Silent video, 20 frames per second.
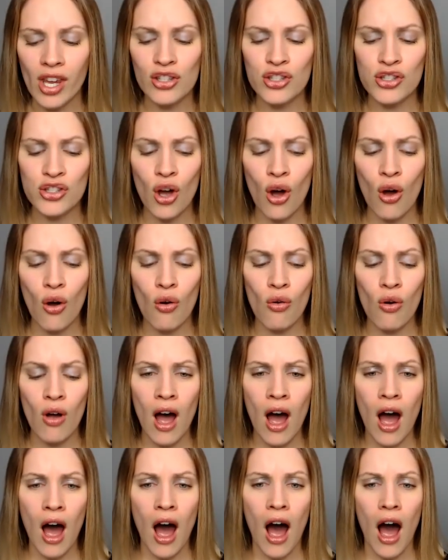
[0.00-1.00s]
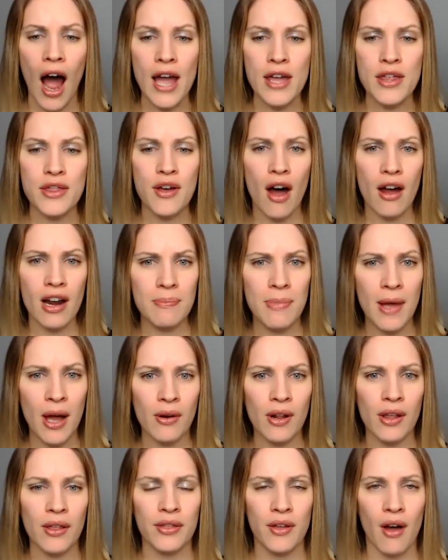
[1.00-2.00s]
So I thought
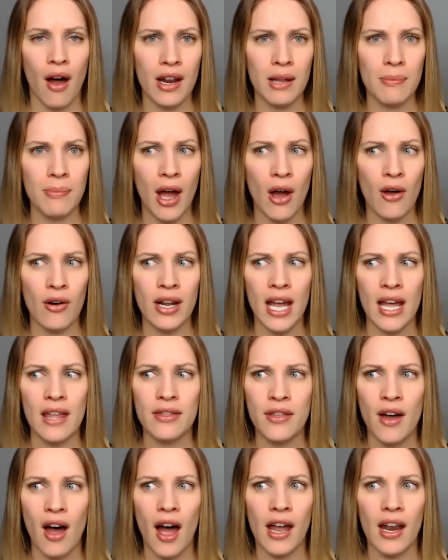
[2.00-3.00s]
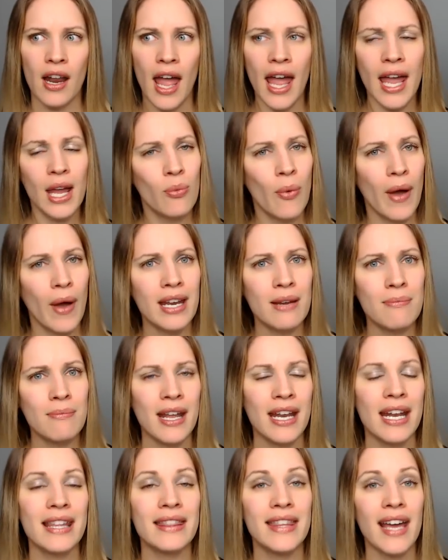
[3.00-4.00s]
about it and thought, hey, wait a
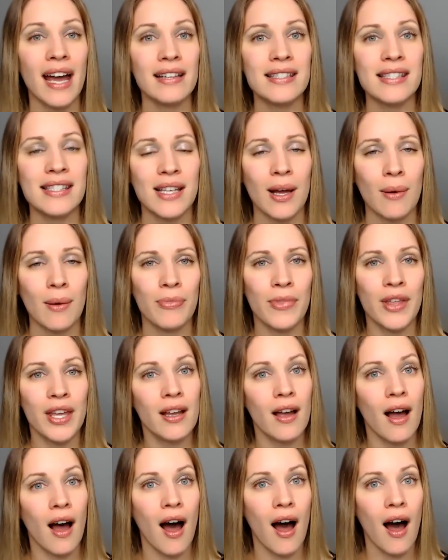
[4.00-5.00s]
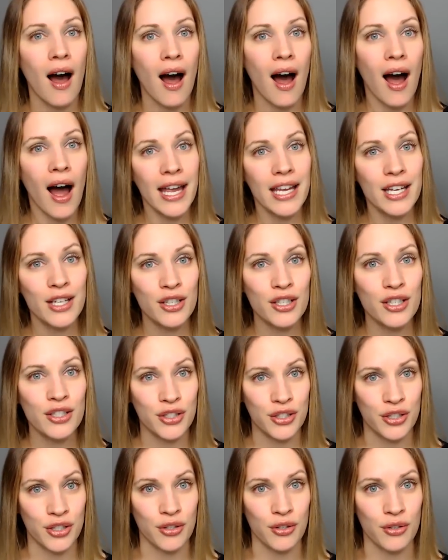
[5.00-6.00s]
minute, that's something I
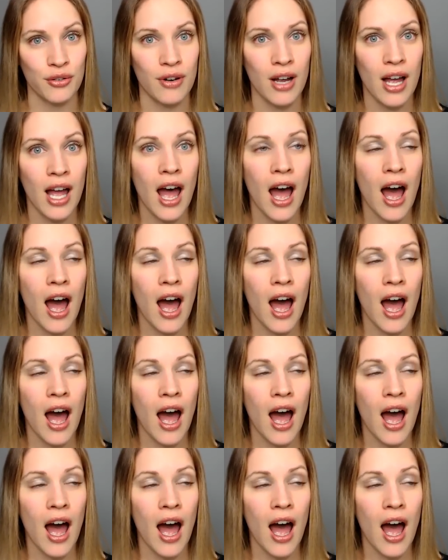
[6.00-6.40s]
could do.